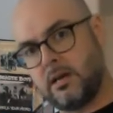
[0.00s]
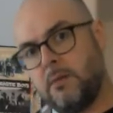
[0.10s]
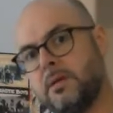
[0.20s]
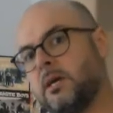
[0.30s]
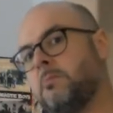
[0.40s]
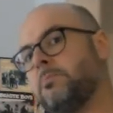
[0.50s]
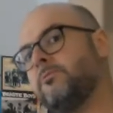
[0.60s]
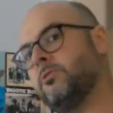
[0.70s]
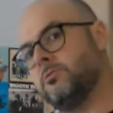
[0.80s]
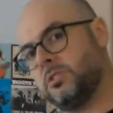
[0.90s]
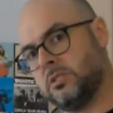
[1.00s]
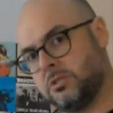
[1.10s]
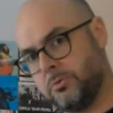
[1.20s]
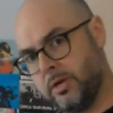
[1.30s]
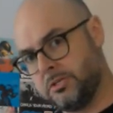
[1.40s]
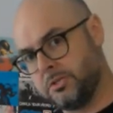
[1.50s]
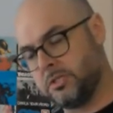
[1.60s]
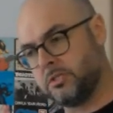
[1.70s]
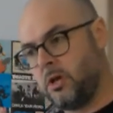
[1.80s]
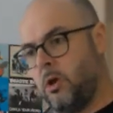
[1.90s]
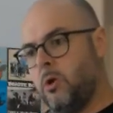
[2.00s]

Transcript: coming up of those situations,